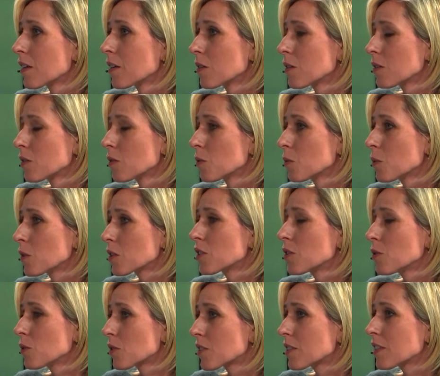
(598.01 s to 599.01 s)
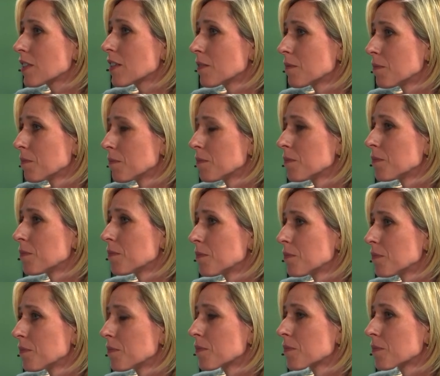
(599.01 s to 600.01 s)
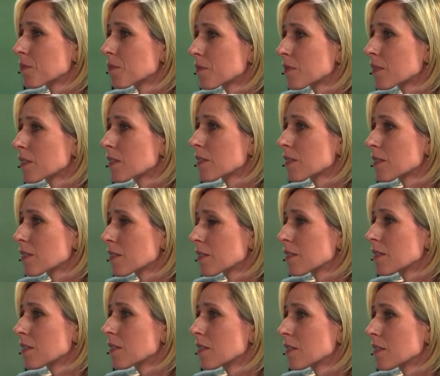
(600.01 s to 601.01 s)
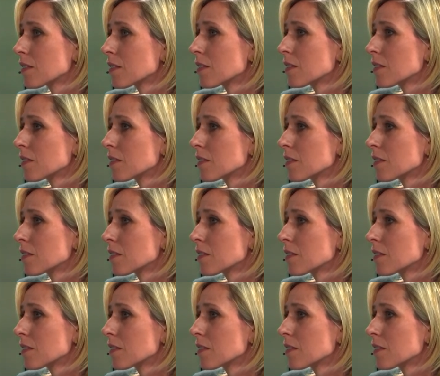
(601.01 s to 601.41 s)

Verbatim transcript: It's a very good question see? because indeed, I mean, if